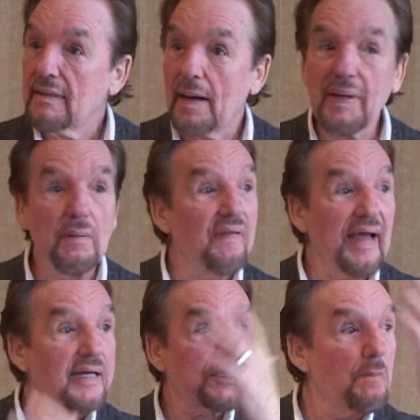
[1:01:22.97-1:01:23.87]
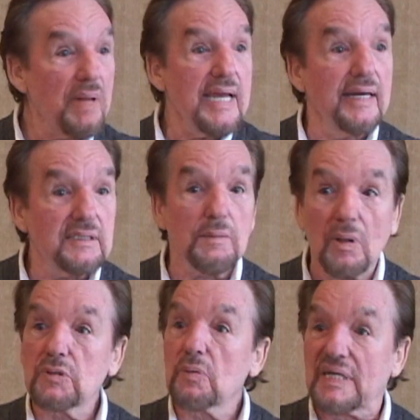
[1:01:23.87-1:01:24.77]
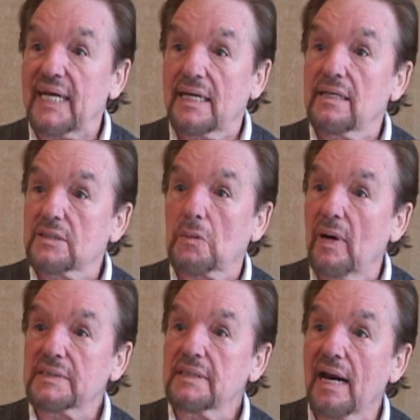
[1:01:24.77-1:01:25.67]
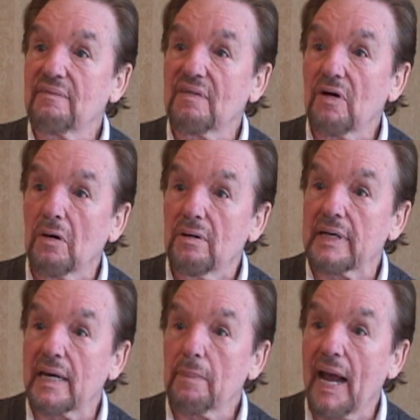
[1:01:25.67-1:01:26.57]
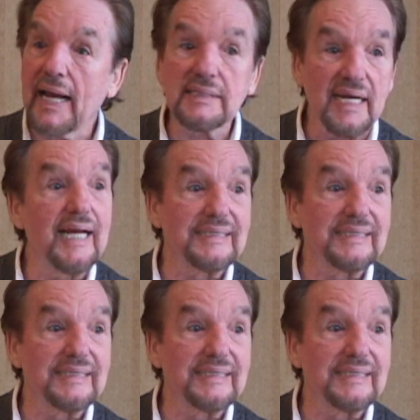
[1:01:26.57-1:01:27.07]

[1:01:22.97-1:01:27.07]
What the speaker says: I mean, to me, it's the most ridiculous question I've ever heard anybody asking,